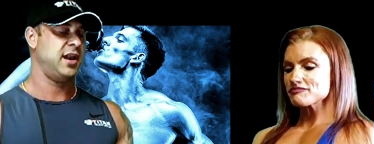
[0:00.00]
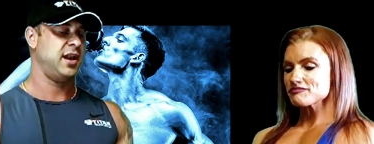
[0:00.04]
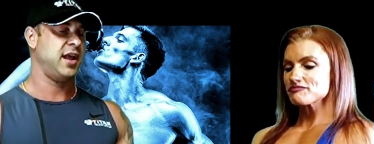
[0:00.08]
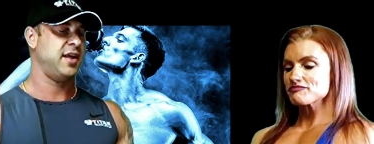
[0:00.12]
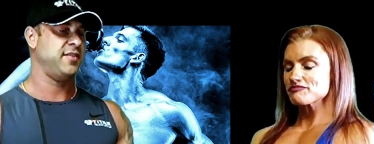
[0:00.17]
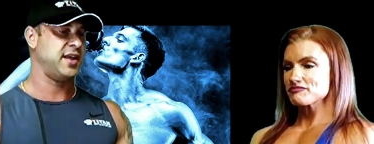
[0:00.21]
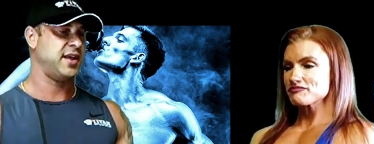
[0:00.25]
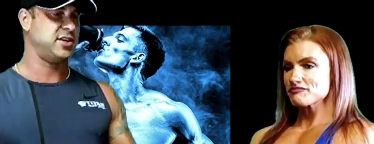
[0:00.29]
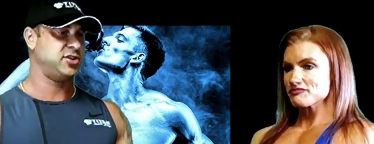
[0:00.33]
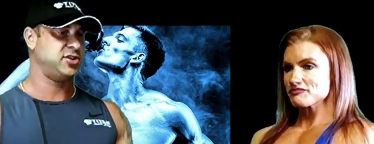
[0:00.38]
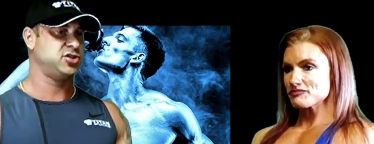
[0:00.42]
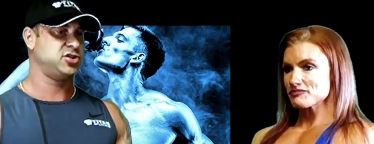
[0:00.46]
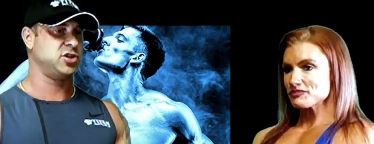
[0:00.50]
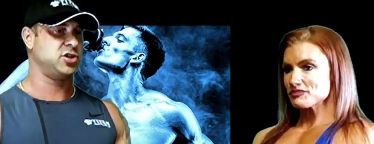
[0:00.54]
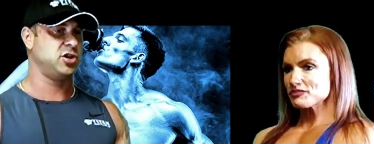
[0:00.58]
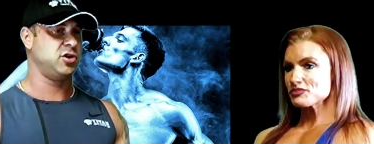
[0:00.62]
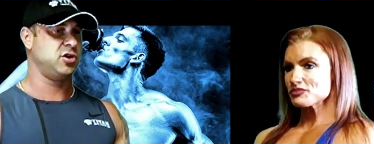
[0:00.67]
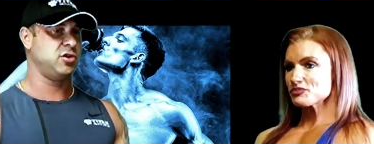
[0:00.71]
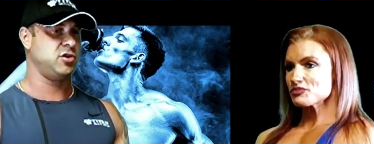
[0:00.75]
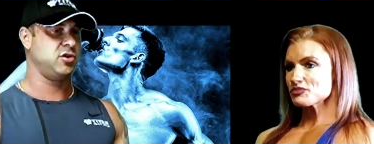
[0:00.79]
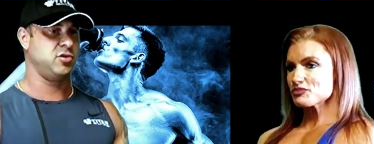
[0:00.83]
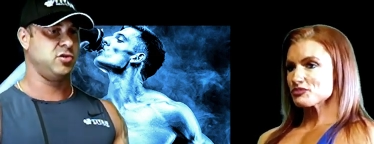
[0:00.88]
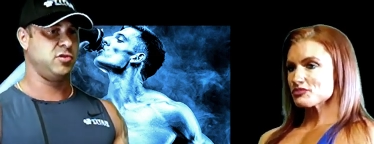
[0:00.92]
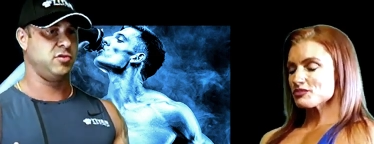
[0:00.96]
Speaker 1: and at that
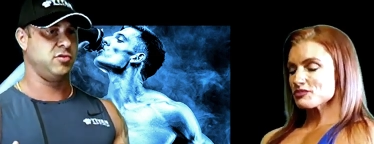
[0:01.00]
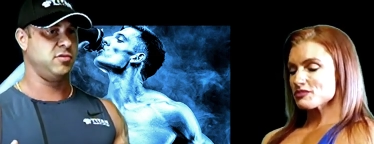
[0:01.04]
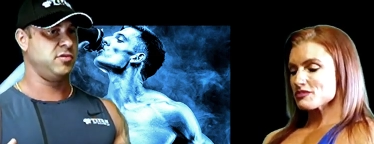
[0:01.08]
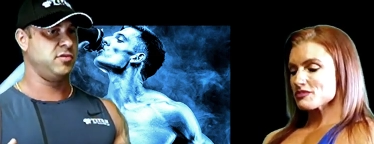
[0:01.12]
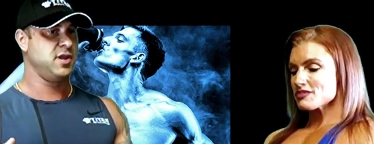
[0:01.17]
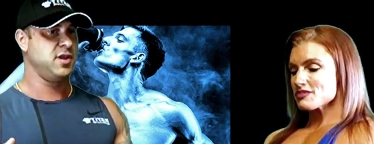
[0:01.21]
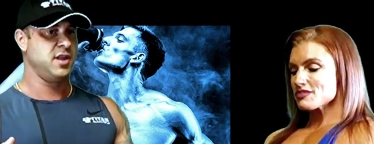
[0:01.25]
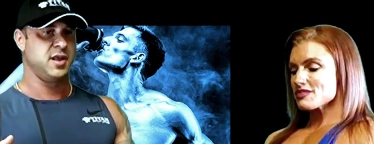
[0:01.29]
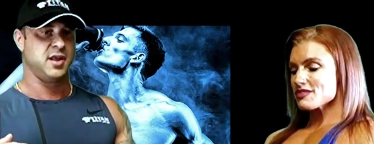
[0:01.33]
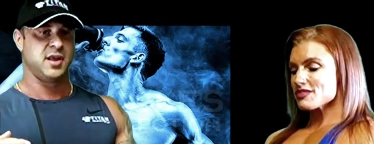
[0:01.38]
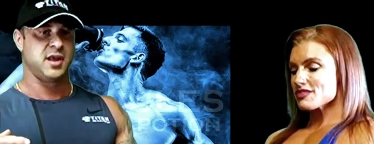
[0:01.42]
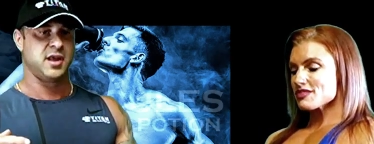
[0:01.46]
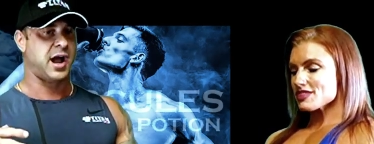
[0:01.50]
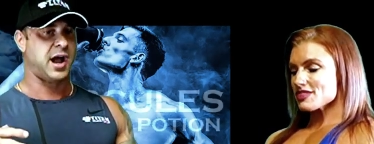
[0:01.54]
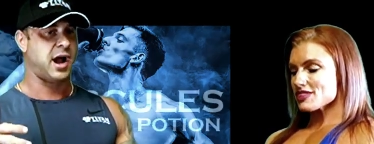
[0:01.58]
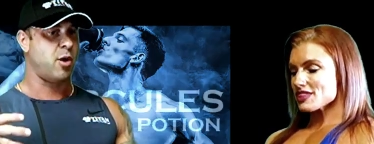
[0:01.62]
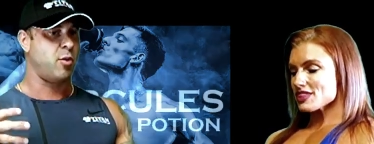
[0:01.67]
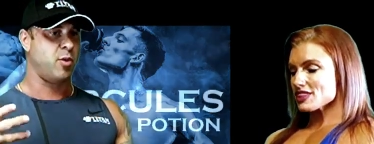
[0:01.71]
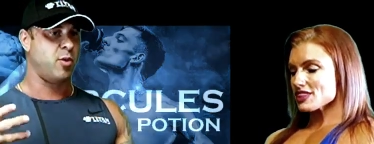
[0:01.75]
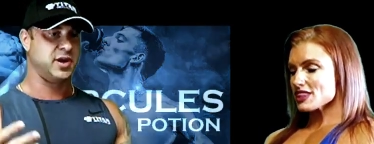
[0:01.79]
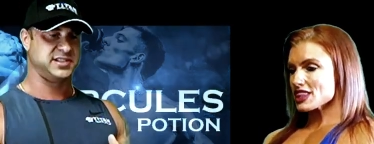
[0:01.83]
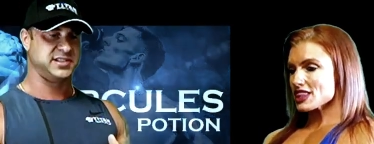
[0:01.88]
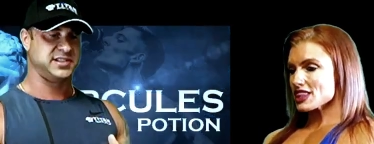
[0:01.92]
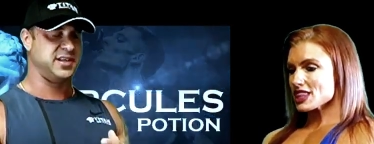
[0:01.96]
show,
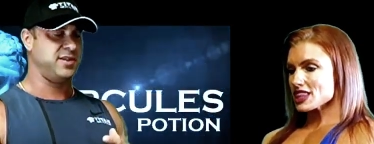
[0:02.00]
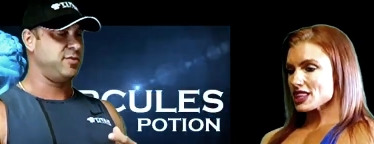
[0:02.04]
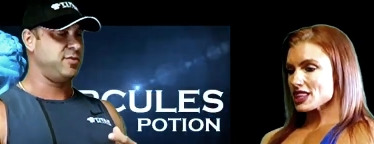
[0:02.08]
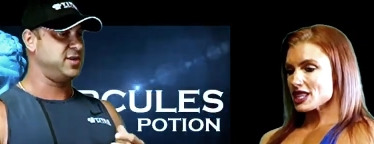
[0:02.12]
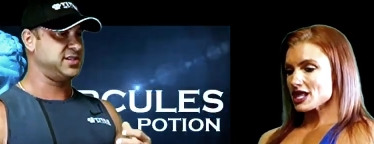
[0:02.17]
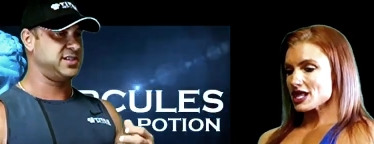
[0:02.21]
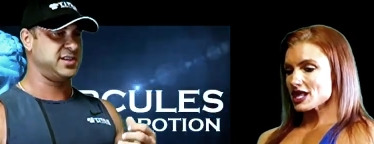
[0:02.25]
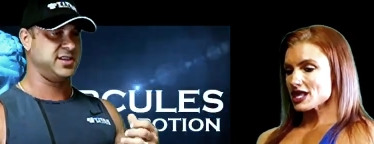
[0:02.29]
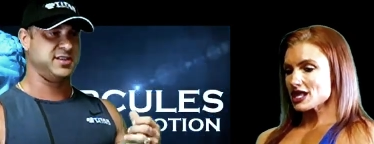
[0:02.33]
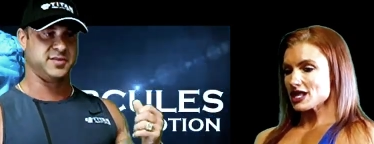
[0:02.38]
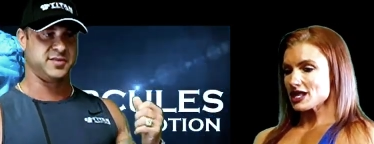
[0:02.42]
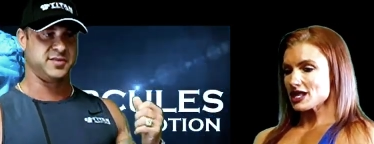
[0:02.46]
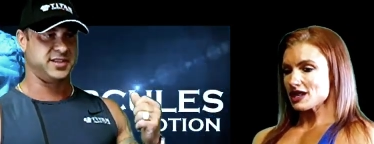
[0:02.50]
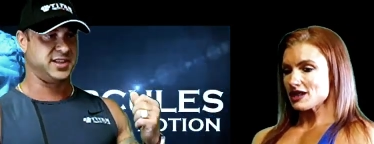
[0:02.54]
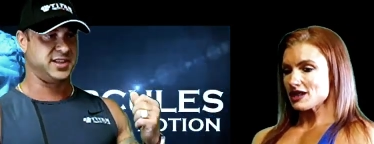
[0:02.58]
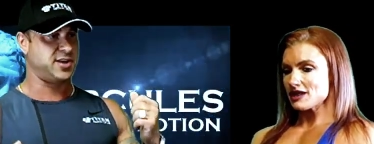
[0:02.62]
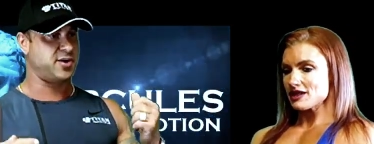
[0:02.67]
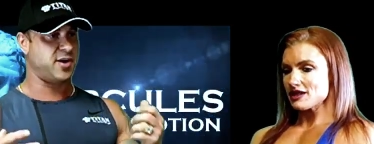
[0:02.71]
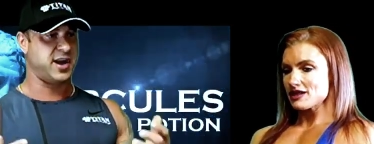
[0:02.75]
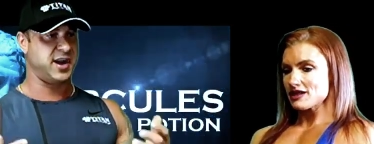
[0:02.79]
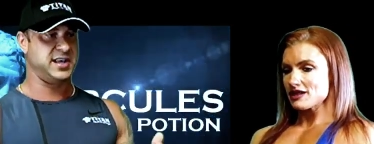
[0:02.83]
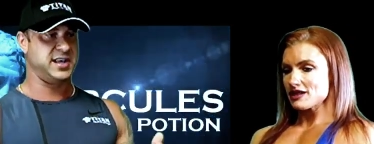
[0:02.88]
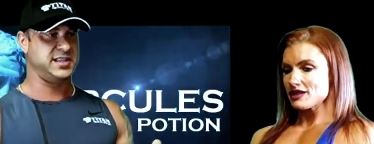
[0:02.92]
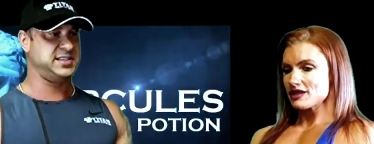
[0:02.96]
how was it? Was it was
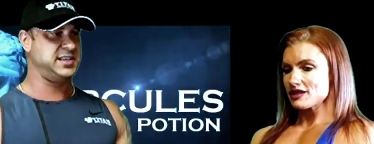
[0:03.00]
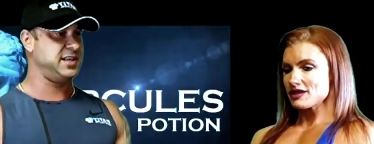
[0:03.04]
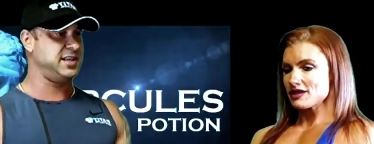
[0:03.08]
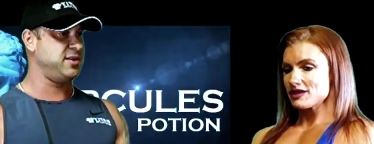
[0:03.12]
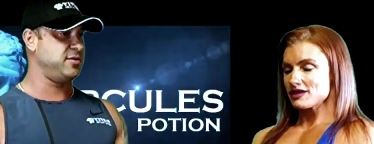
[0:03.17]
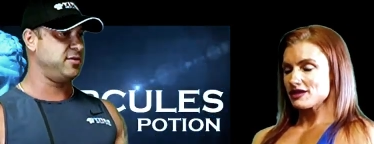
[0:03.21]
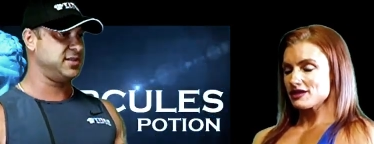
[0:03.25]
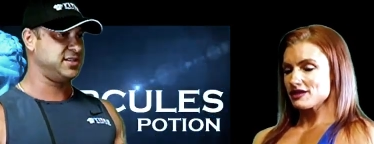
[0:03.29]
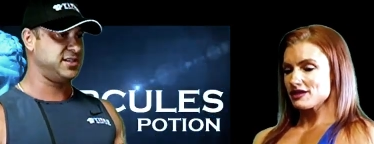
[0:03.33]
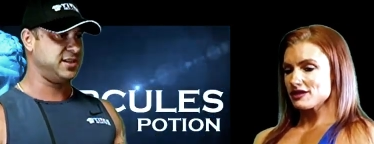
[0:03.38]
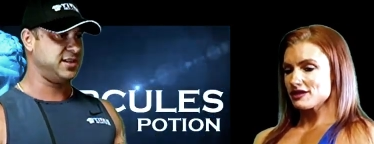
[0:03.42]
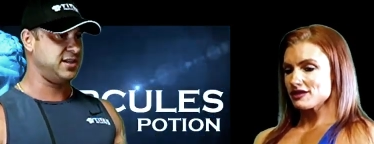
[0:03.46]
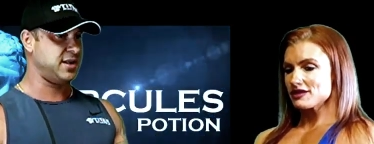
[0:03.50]
it crazy?